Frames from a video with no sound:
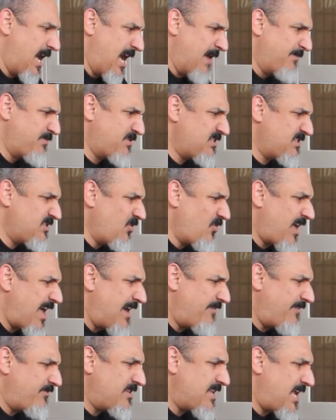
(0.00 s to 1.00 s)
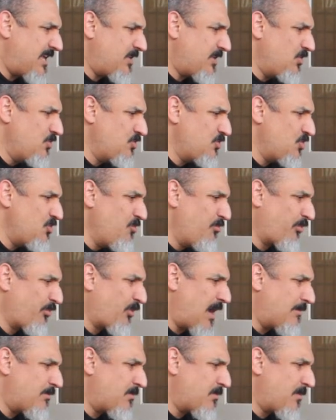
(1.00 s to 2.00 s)
I'm still having that YouTube
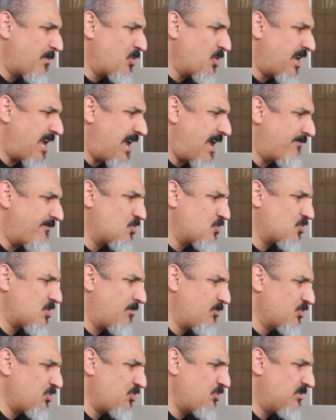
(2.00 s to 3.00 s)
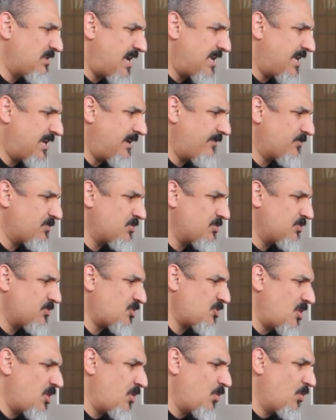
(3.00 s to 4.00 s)
problem. We're going to have to troubleshoot that after the
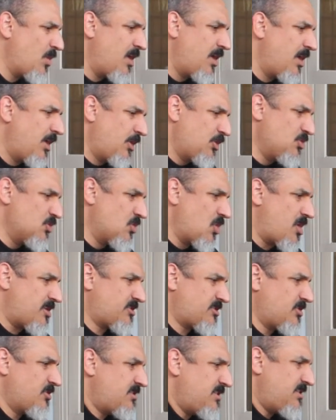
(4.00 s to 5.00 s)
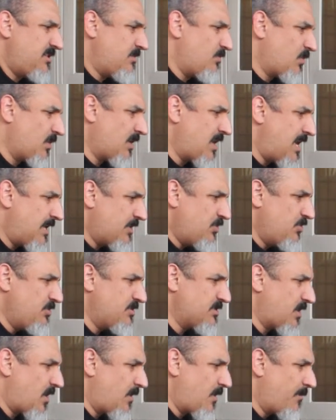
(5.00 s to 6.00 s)
show. You'll also see that we're not
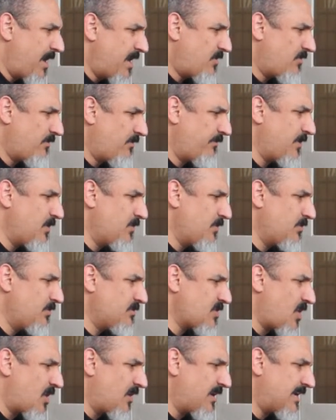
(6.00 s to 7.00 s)
using our microphones, our